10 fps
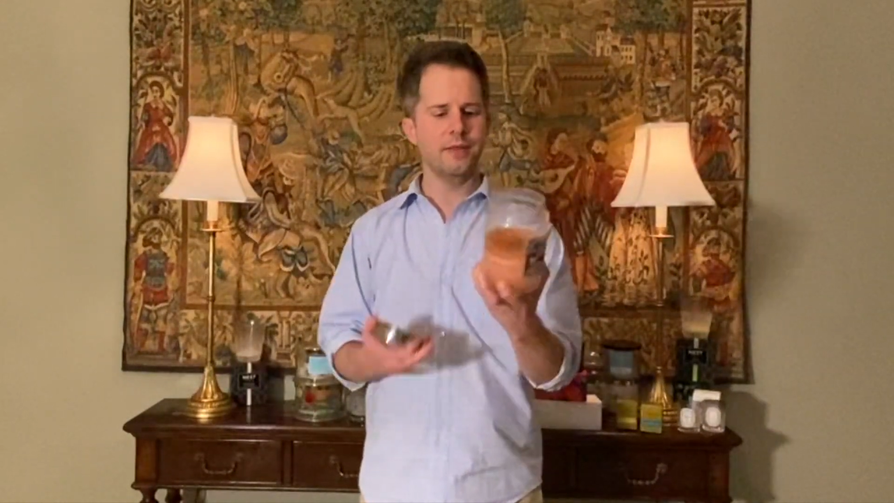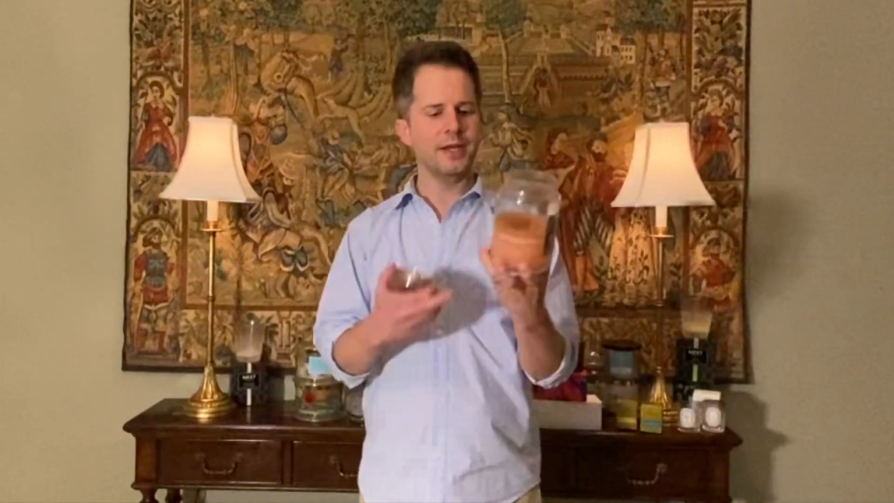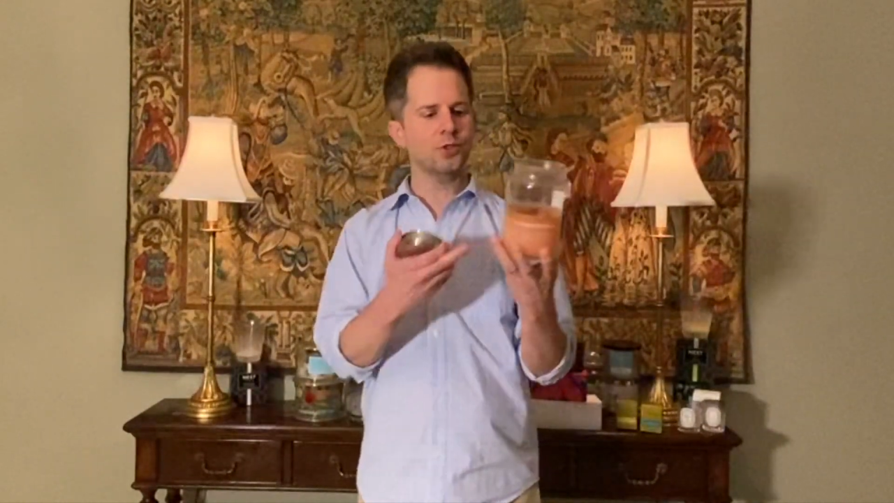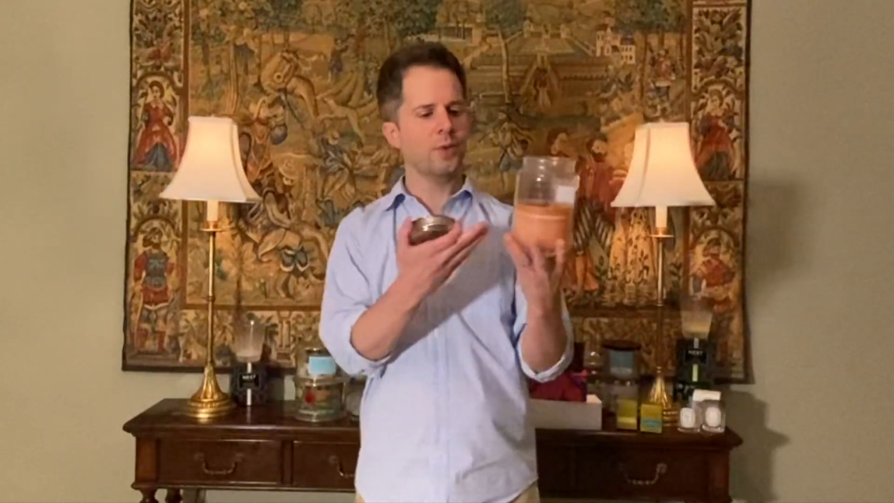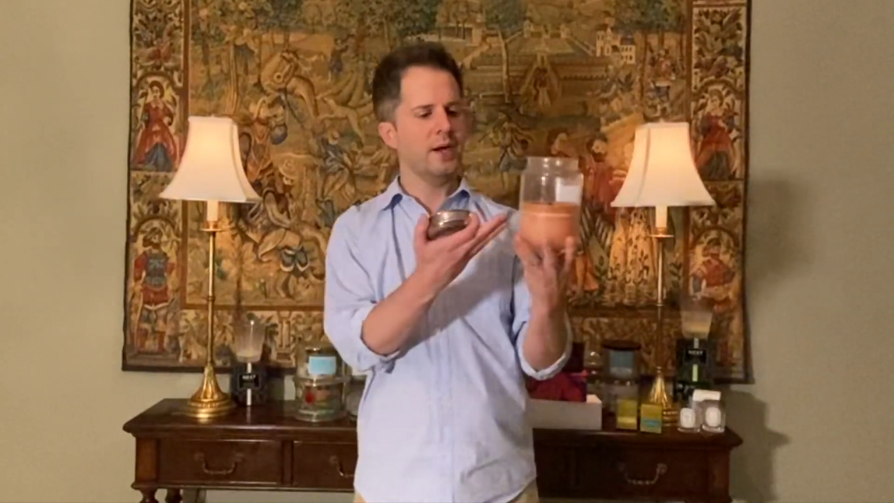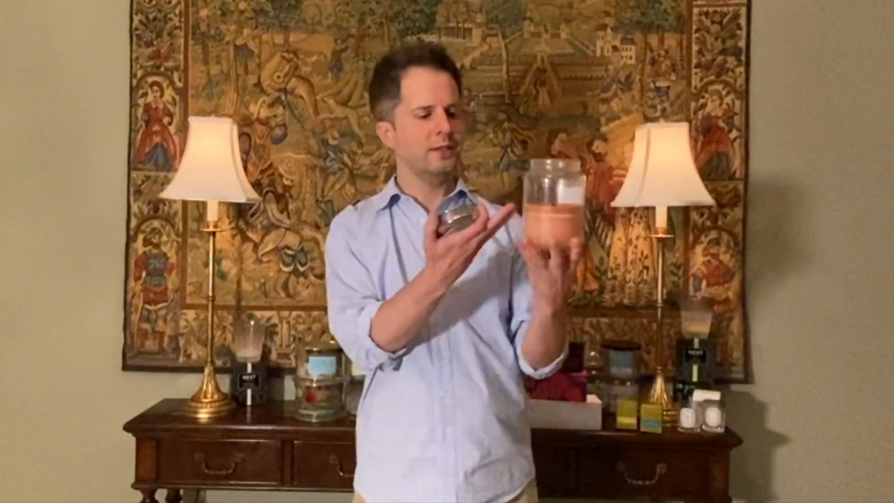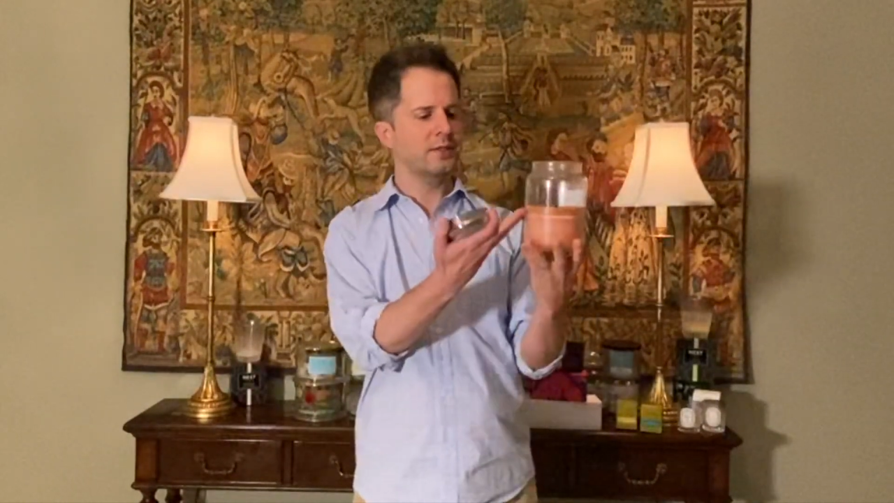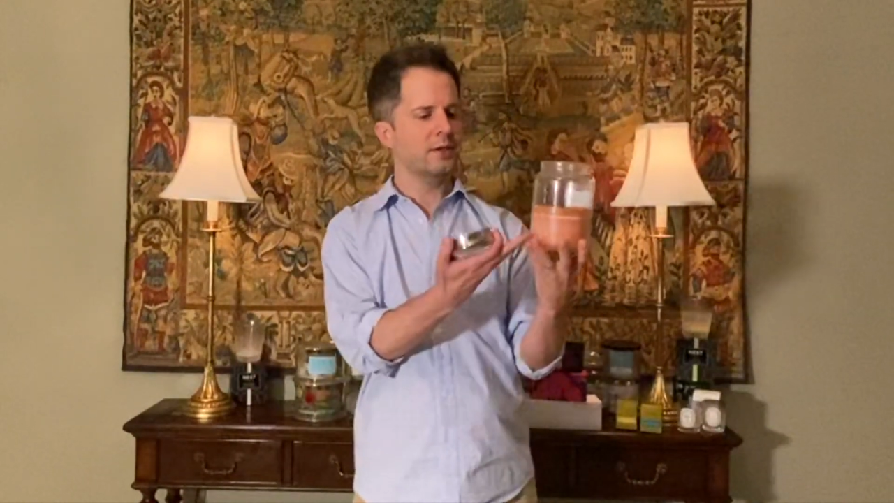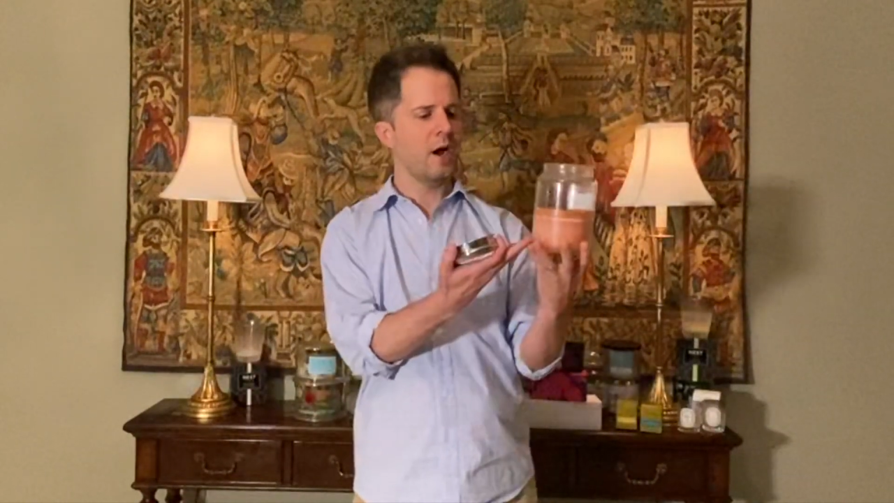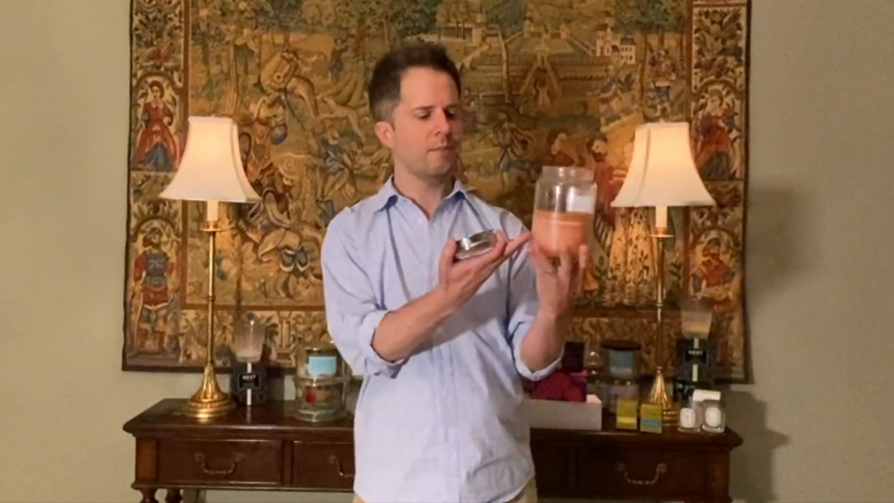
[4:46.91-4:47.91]
and that's why I
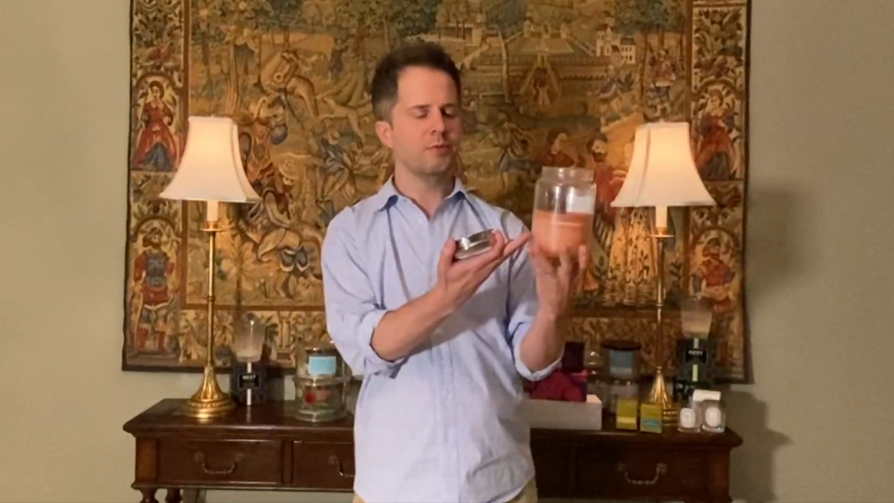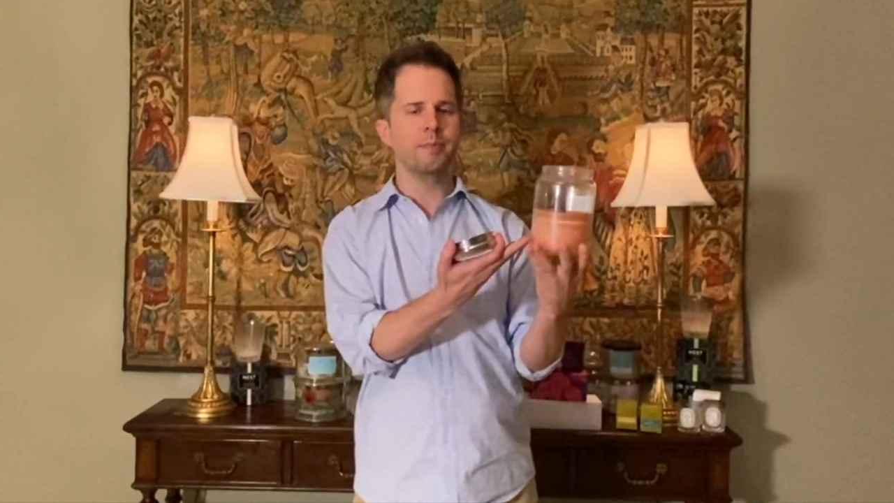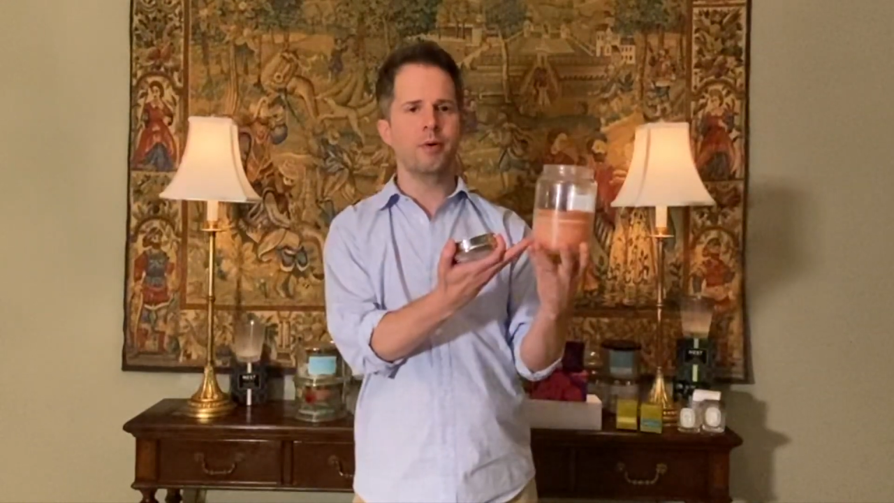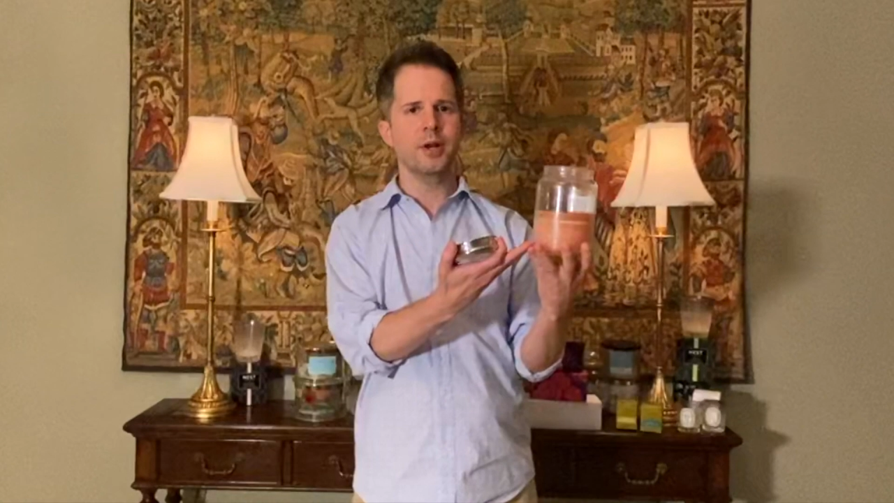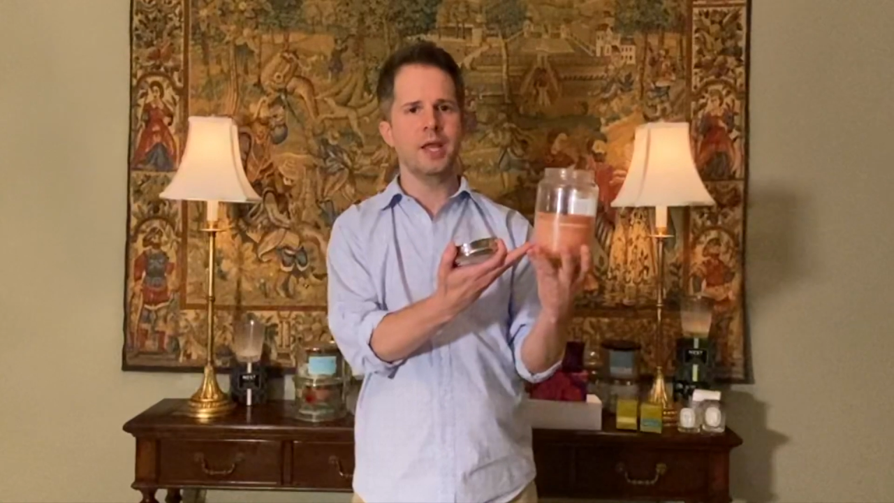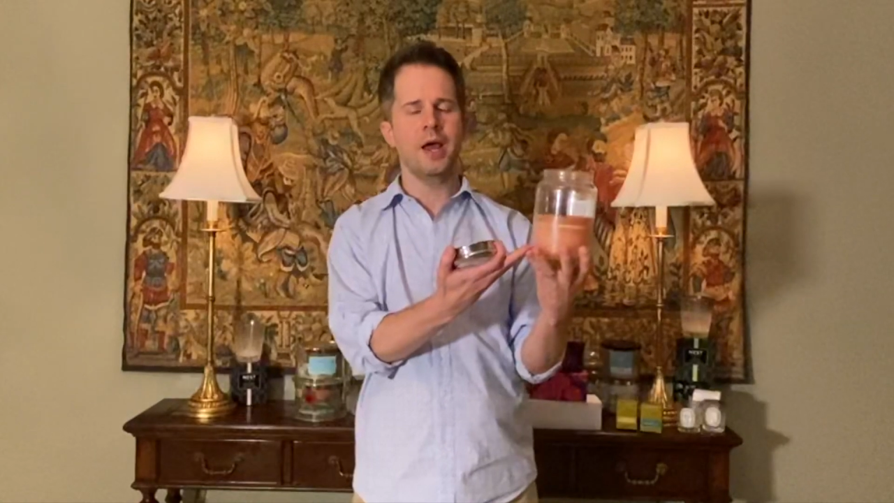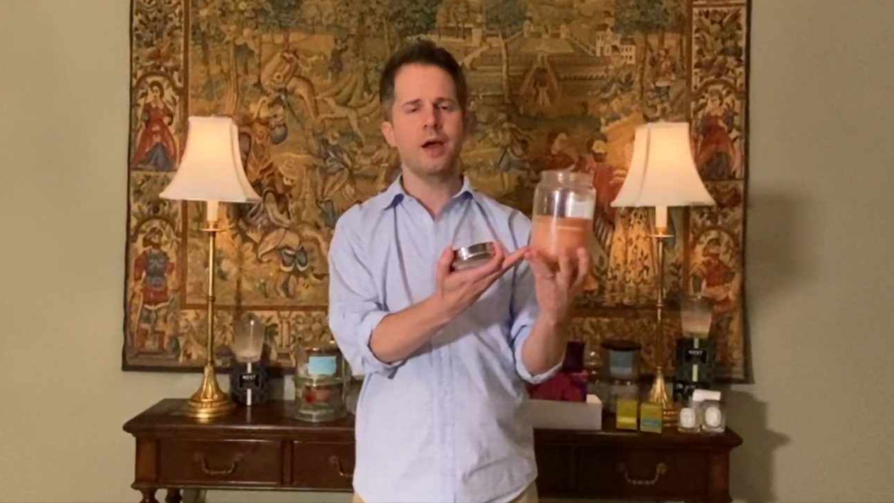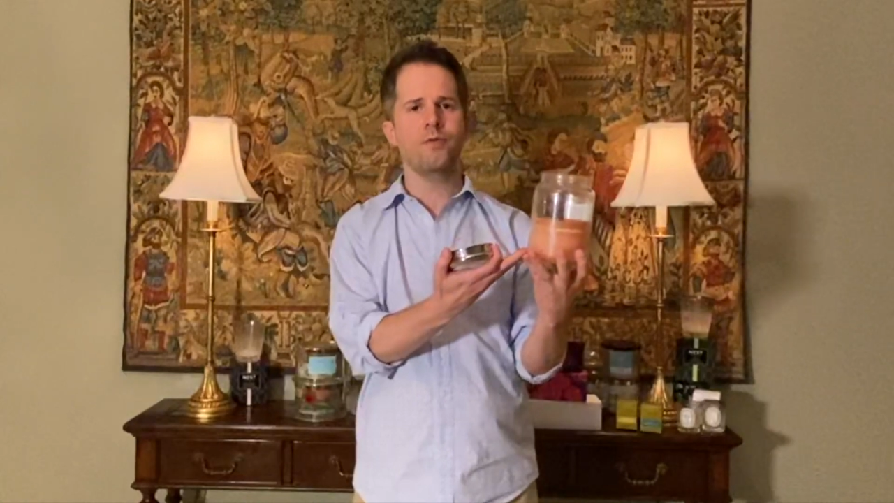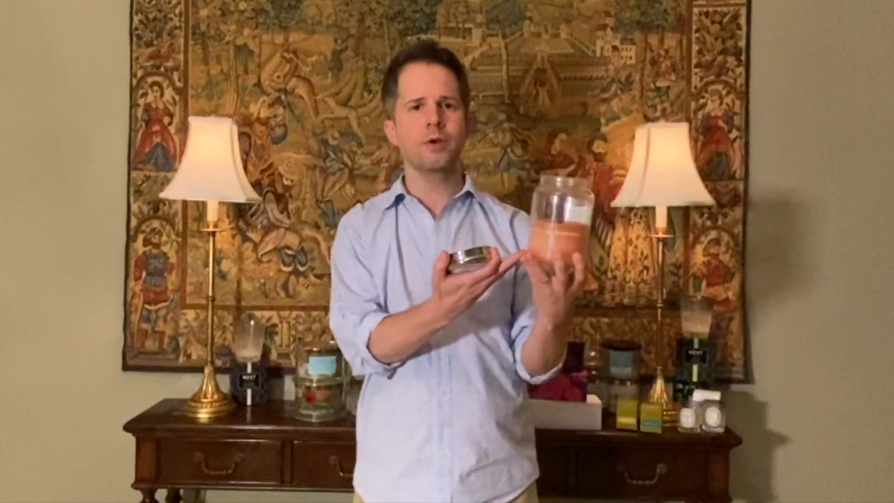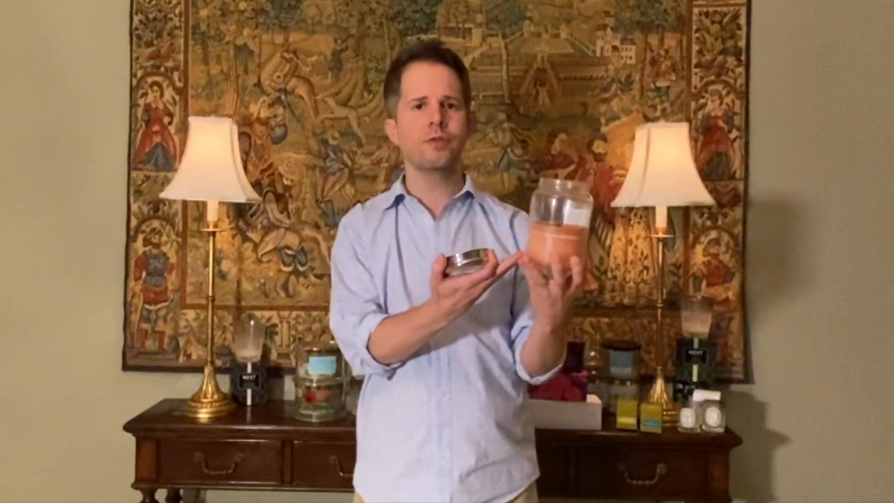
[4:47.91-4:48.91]
stopped burning it
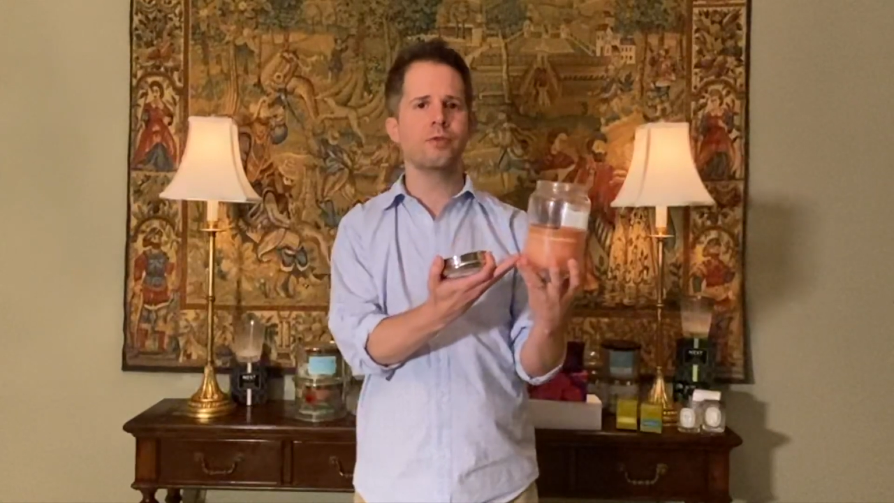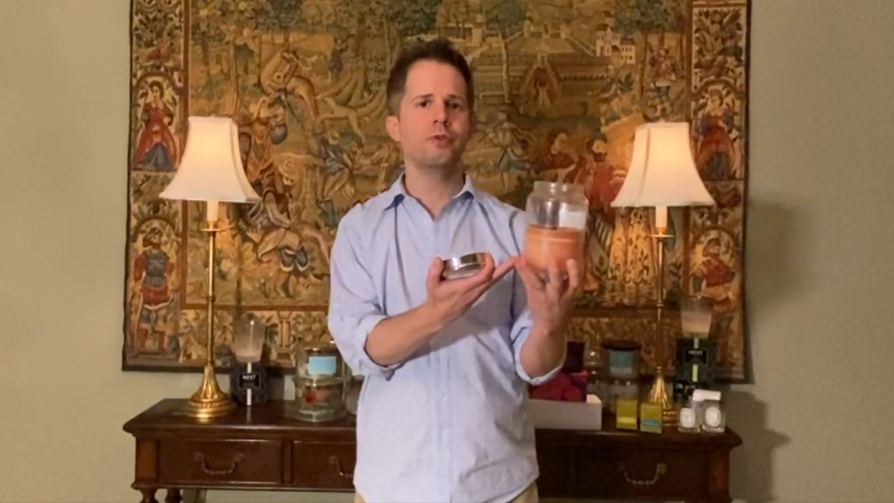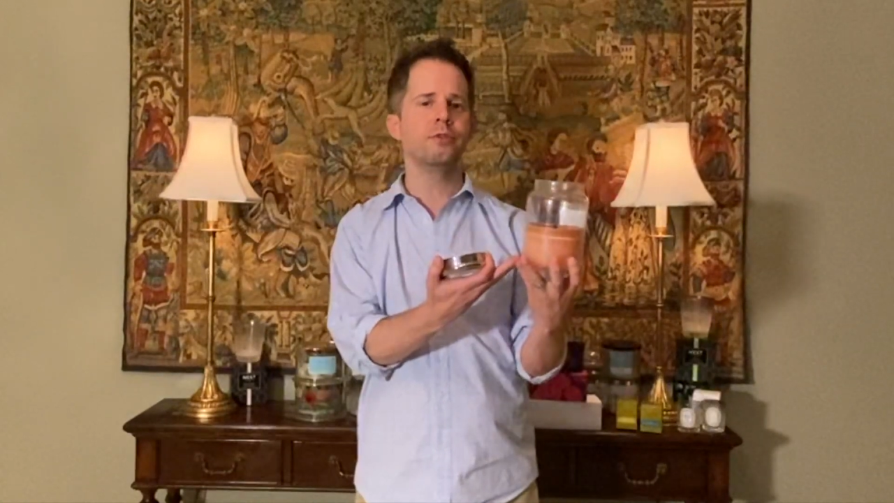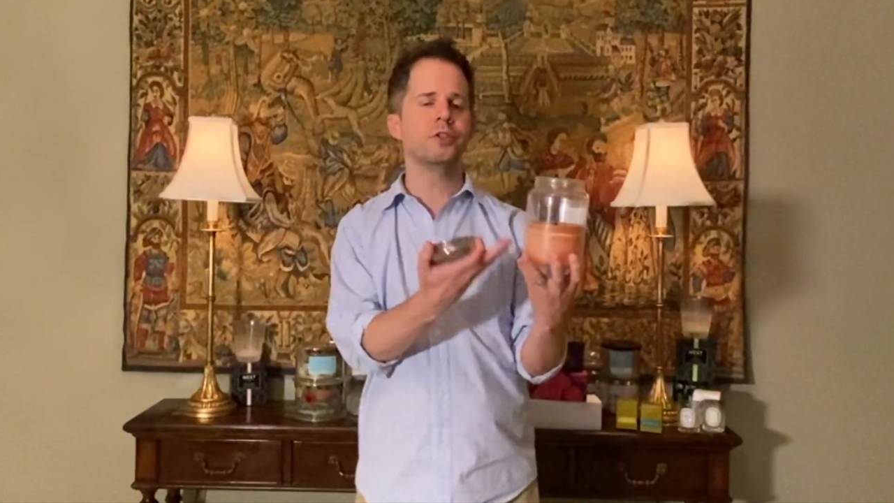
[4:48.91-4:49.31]
halfway through.